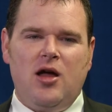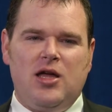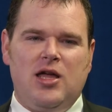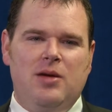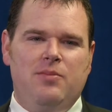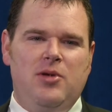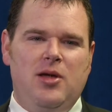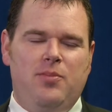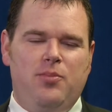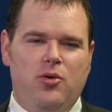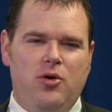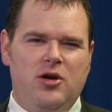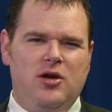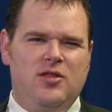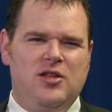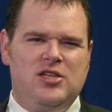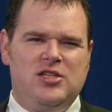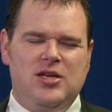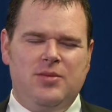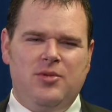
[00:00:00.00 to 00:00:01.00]
can be put in
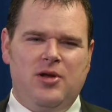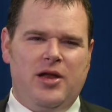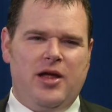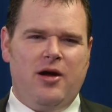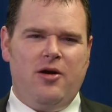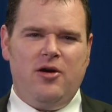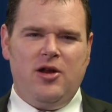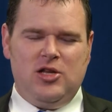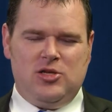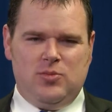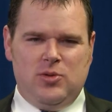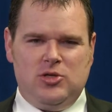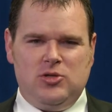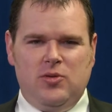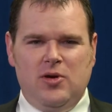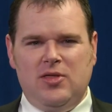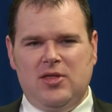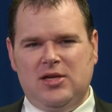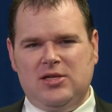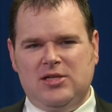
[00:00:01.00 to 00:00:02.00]
the similarities
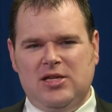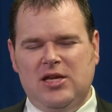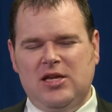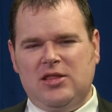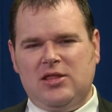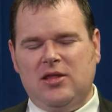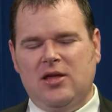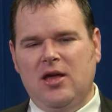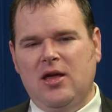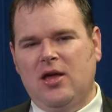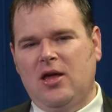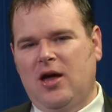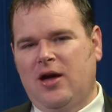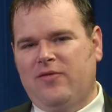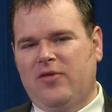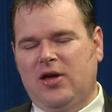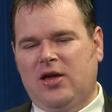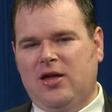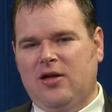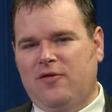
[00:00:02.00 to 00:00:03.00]
between the teeth
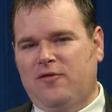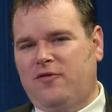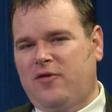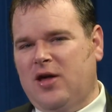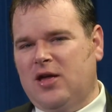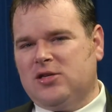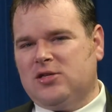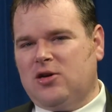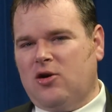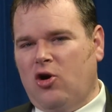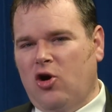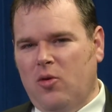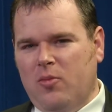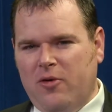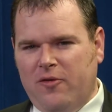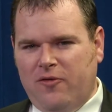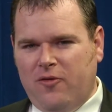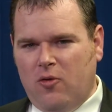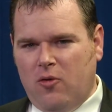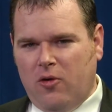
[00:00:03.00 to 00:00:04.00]
of a confessed
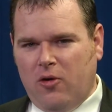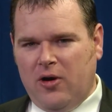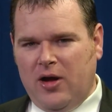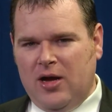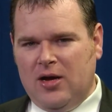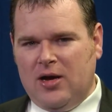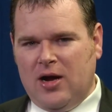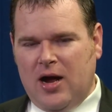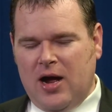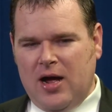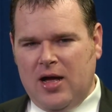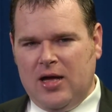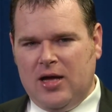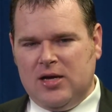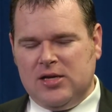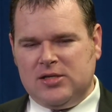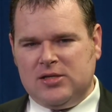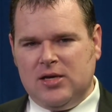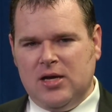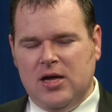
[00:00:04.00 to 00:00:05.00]
herbivore,
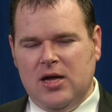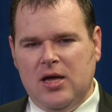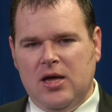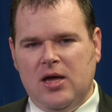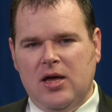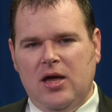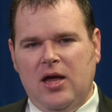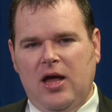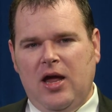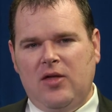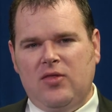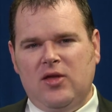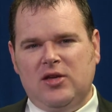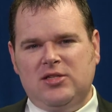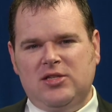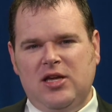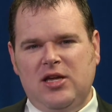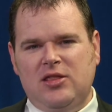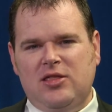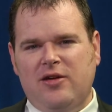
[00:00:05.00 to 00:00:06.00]
Indohyus, and the
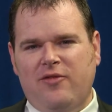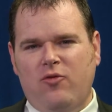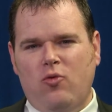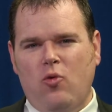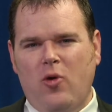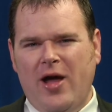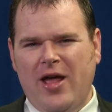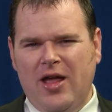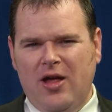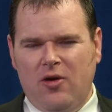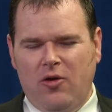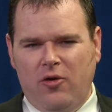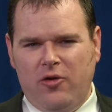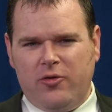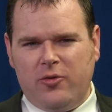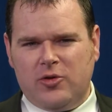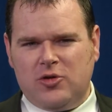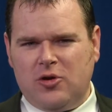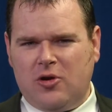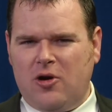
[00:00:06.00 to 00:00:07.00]
teeth of
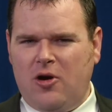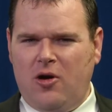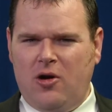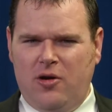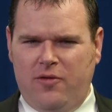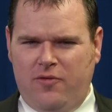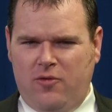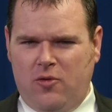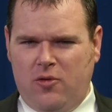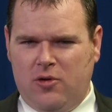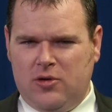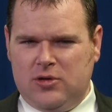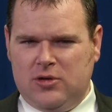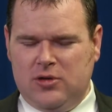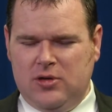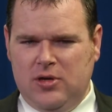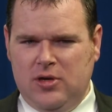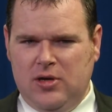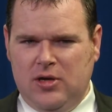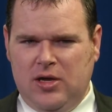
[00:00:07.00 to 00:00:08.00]
whales, which are
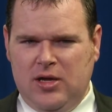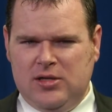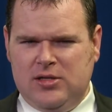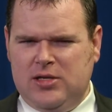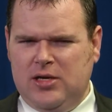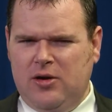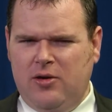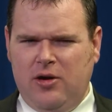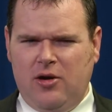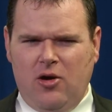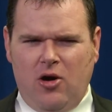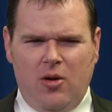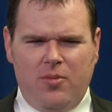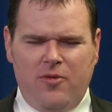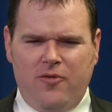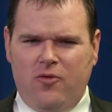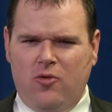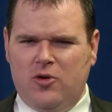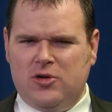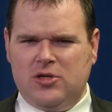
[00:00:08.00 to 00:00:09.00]
carnivores, considering
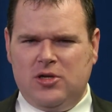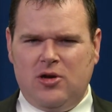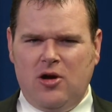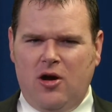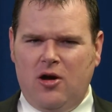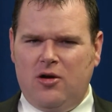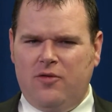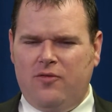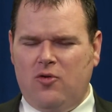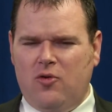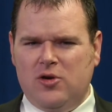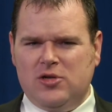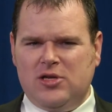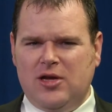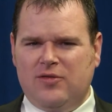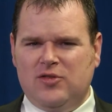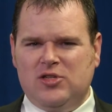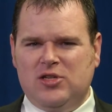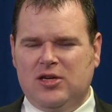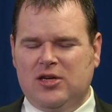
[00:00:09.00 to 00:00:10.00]
herbivores and carnivores
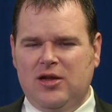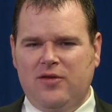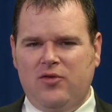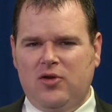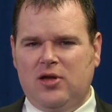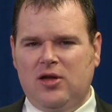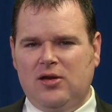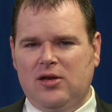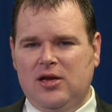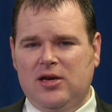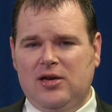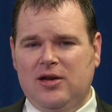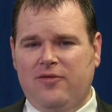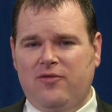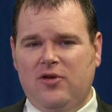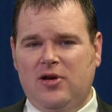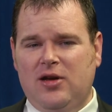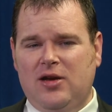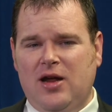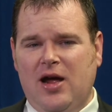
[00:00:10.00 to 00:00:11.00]
have significantly
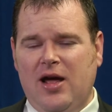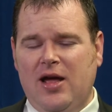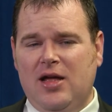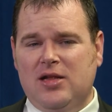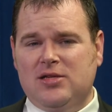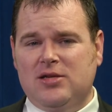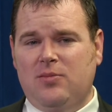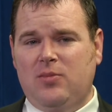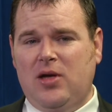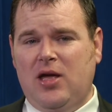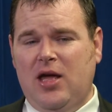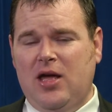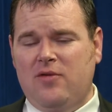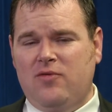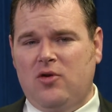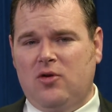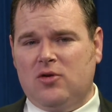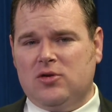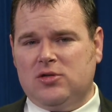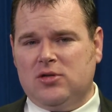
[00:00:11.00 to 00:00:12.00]
different diets and
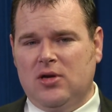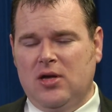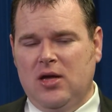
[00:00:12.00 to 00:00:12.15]
behaviors?